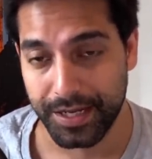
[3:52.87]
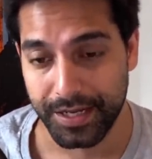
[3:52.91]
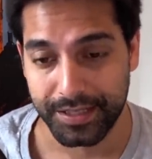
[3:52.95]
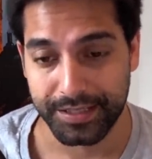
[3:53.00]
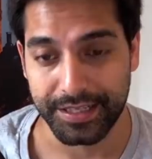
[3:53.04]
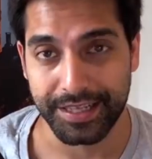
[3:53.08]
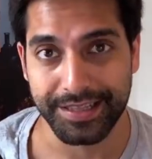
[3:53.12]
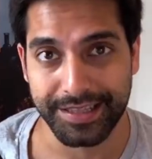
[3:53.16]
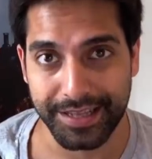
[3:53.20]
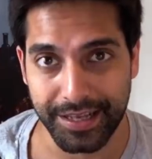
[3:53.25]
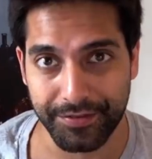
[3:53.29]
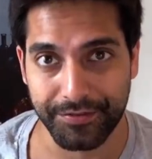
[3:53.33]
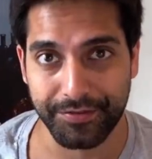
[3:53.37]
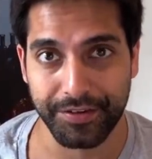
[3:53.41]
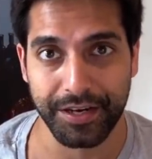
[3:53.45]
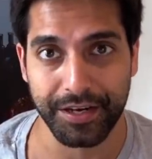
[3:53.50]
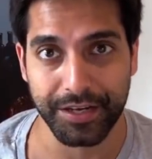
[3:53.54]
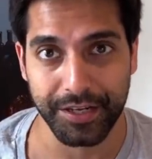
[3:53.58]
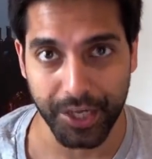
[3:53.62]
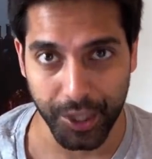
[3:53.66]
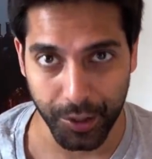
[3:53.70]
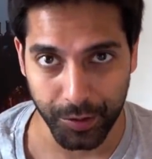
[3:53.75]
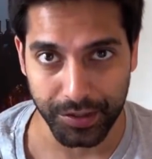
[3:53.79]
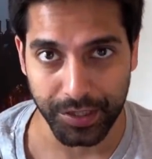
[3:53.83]
then definitely
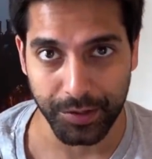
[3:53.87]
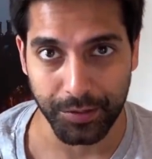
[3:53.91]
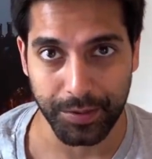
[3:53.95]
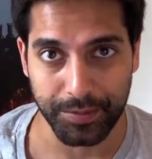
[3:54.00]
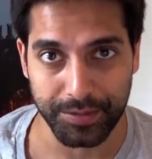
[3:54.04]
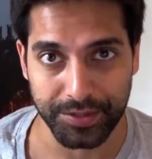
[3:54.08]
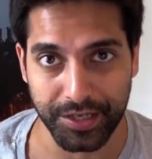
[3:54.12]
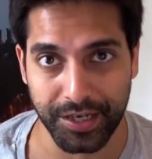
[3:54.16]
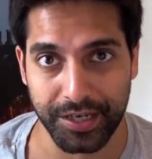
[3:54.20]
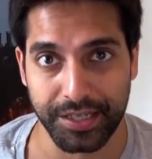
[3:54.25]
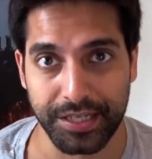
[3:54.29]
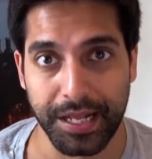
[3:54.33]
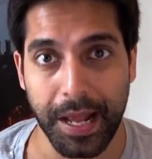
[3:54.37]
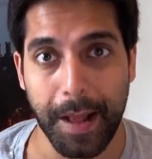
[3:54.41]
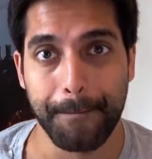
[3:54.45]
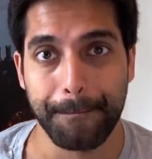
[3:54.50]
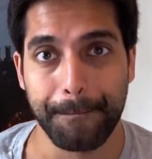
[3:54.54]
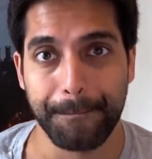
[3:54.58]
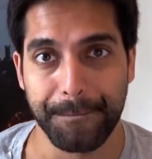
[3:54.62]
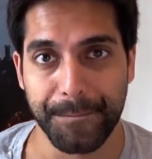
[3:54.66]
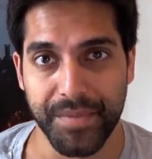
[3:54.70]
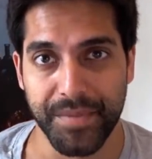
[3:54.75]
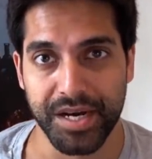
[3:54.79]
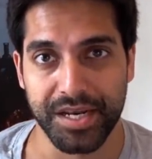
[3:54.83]
go on the website
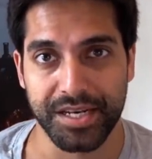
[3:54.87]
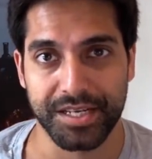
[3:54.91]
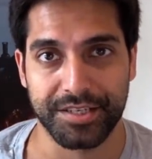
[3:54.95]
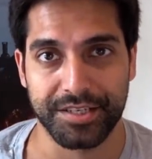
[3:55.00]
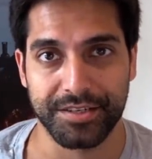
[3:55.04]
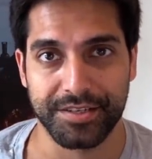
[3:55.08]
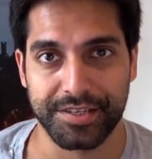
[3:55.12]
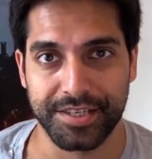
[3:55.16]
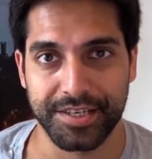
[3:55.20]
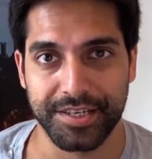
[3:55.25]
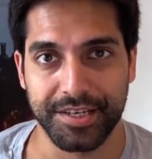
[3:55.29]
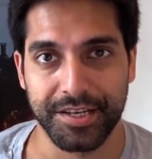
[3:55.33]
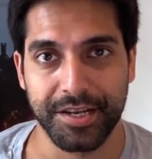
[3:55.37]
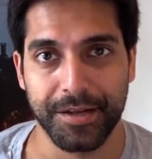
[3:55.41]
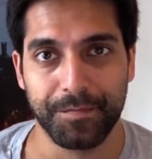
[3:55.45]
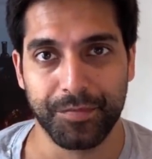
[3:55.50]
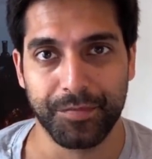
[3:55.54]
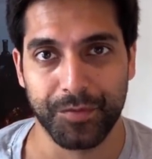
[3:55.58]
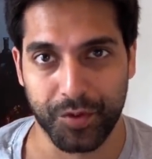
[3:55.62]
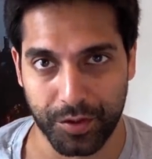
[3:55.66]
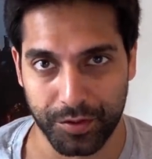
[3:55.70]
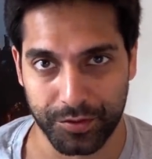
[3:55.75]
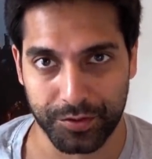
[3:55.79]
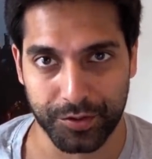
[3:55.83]

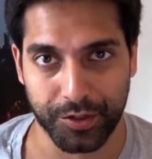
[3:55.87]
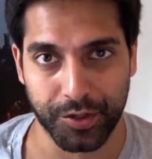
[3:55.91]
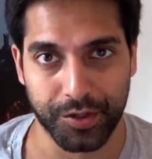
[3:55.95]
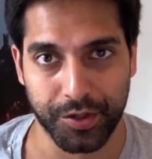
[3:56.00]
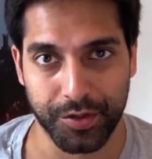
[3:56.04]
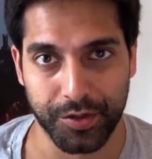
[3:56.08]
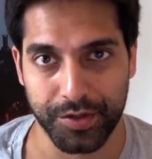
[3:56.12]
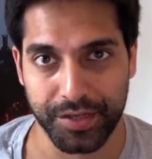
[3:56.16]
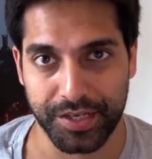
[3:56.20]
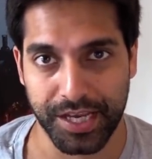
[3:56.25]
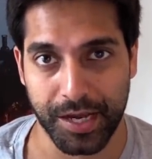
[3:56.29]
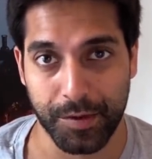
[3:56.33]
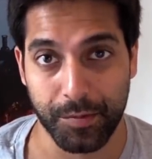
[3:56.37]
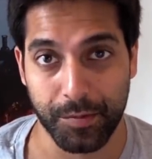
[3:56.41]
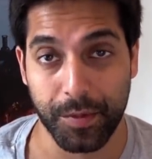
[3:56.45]
mytc.co.uk